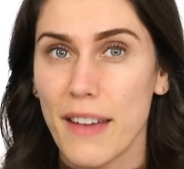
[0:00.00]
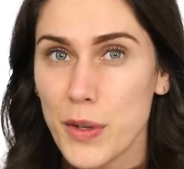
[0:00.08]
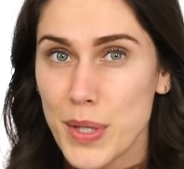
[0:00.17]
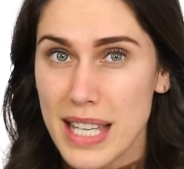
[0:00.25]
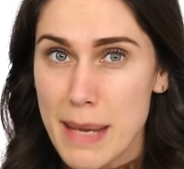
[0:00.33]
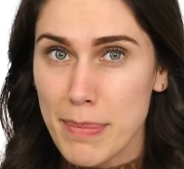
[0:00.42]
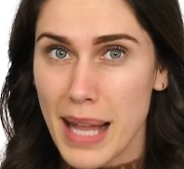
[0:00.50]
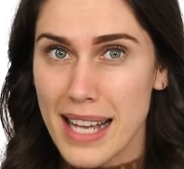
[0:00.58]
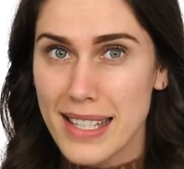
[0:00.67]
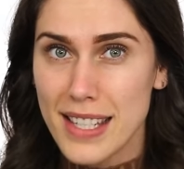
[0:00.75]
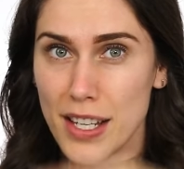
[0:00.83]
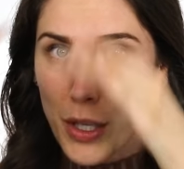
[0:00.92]
if you sleep
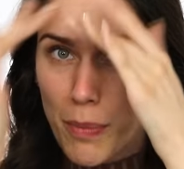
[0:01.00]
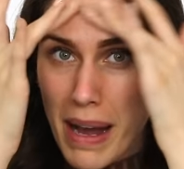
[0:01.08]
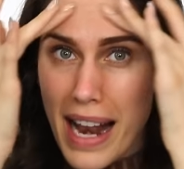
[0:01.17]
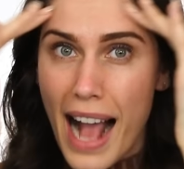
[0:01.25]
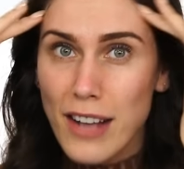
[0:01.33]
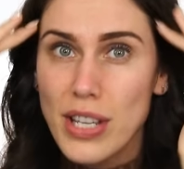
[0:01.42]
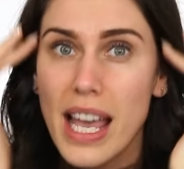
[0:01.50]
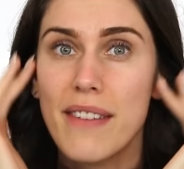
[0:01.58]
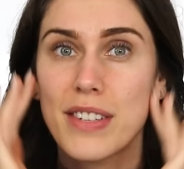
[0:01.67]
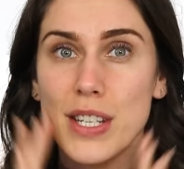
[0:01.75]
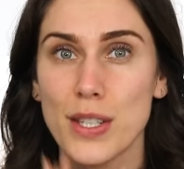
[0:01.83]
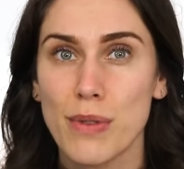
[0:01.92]
less, you might actually
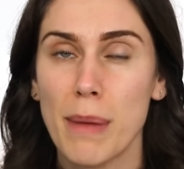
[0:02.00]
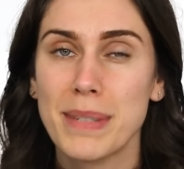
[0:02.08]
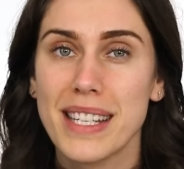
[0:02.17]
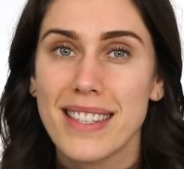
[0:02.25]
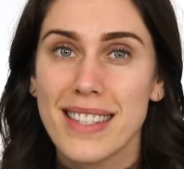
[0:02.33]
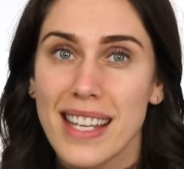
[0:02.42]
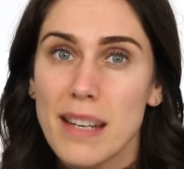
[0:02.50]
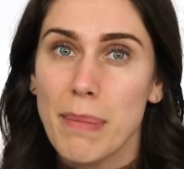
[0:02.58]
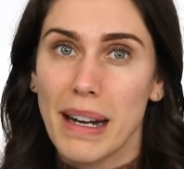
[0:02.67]
have a disrupted skin